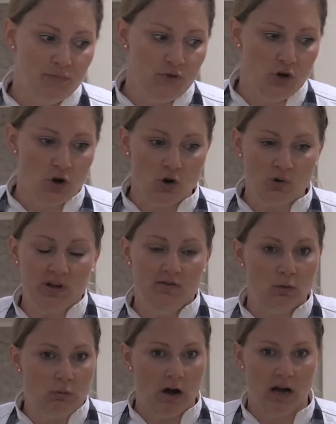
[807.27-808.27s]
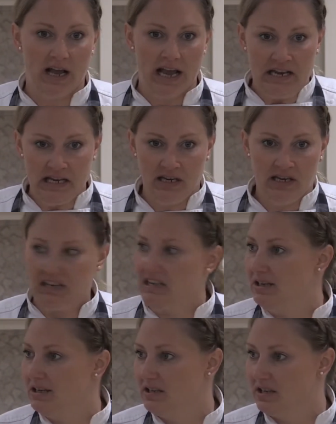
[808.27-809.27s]
You don't even want any
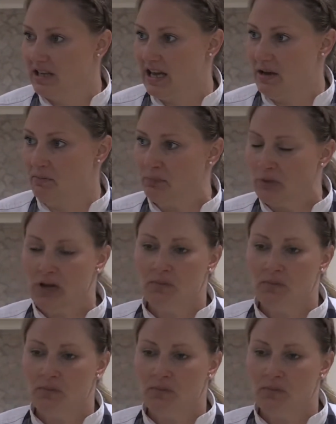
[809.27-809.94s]
heat to them